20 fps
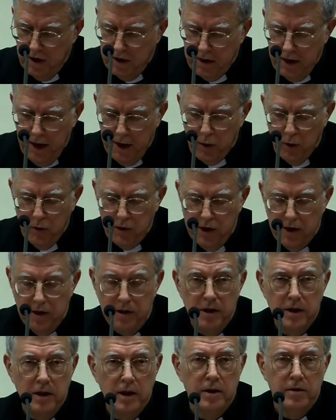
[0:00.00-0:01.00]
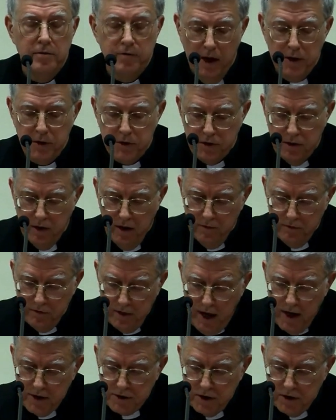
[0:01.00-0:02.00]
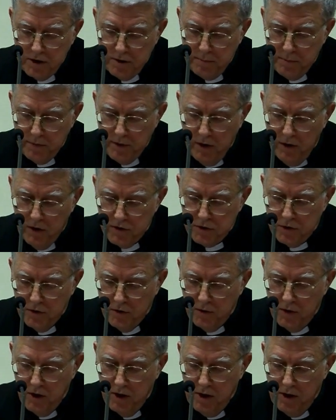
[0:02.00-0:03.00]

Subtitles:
not only the inventor of logic, but also